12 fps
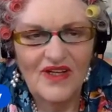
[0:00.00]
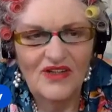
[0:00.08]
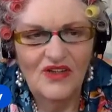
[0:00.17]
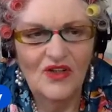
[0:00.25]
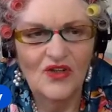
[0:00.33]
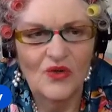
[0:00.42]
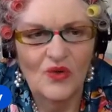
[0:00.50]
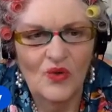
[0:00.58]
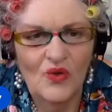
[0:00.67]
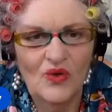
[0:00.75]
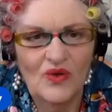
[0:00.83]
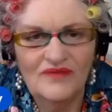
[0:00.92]
not at
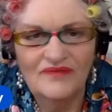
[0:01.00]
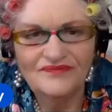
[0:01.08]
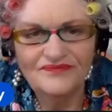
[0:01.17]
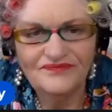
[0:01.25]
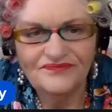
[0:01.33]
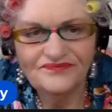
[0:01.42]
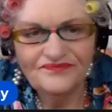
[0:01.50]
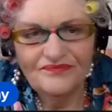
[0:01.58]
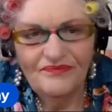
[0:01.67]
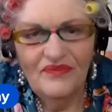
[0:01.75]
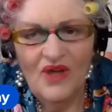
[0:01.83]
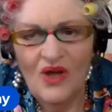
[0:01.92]
all.
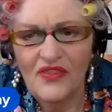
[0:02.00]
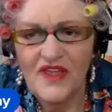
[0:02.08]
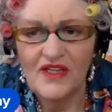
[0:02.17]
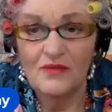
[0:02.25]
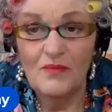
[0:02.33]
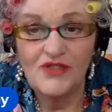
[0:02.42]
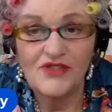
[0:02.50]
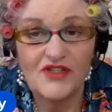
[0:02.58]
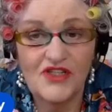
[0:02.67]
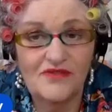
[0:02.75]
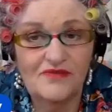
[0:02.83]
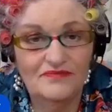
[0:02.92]
I think most of the.